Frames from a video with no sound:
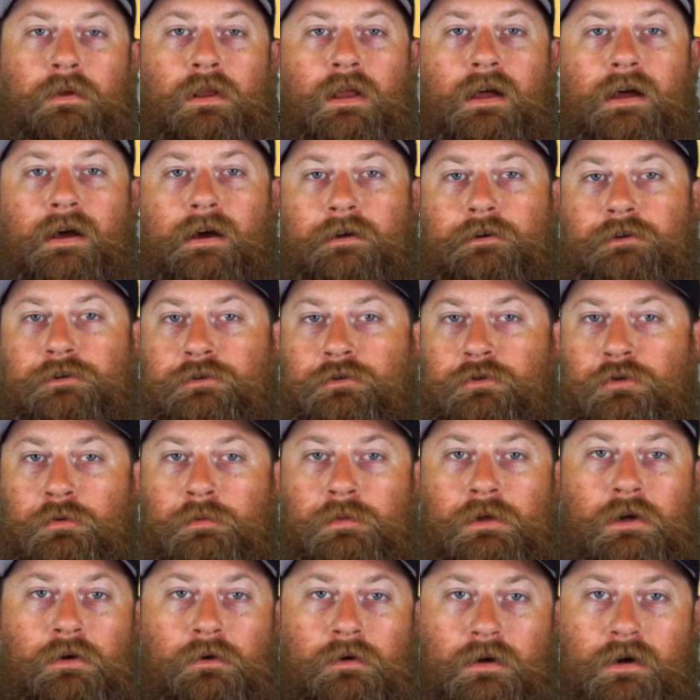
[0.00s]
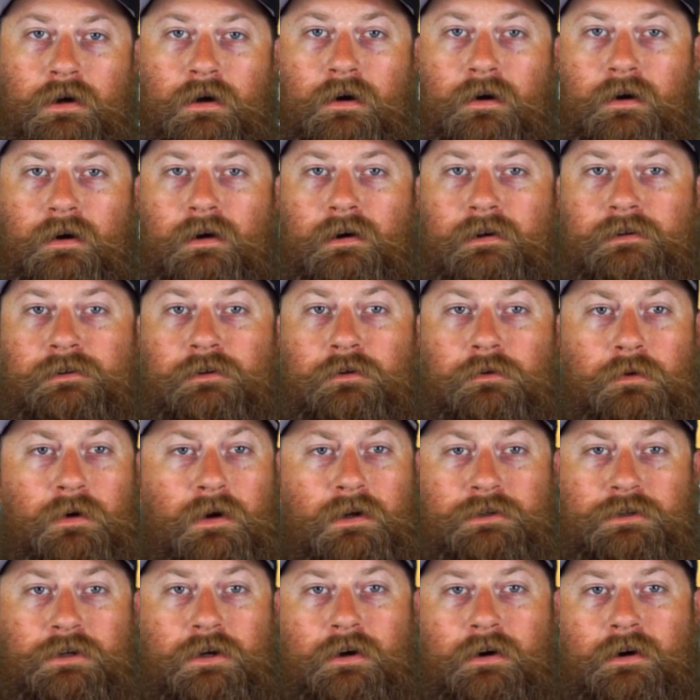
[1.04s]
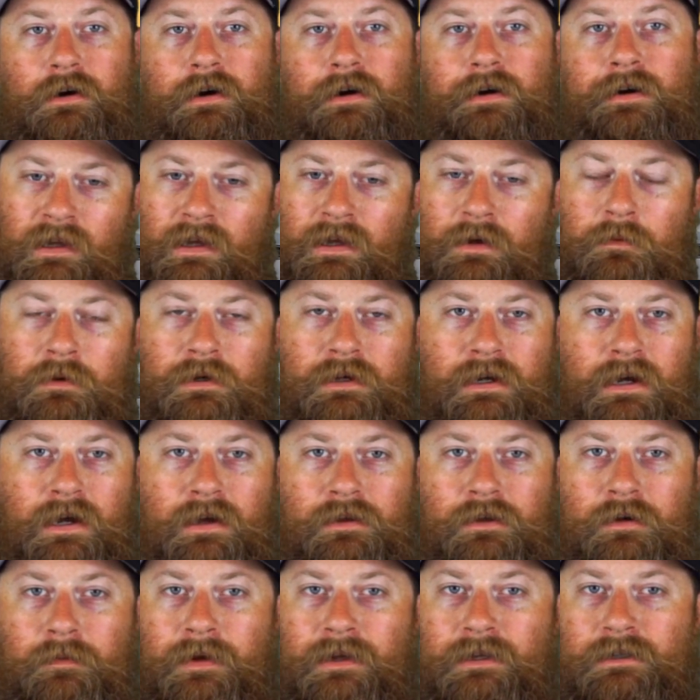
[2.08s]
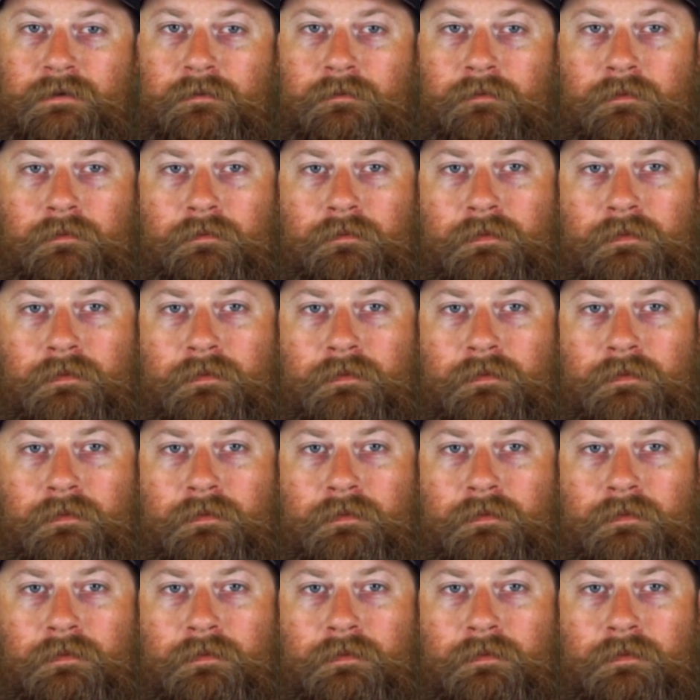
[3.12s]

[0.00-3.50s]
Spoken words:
block screw blower car. It's a grudge car. He went down there, made some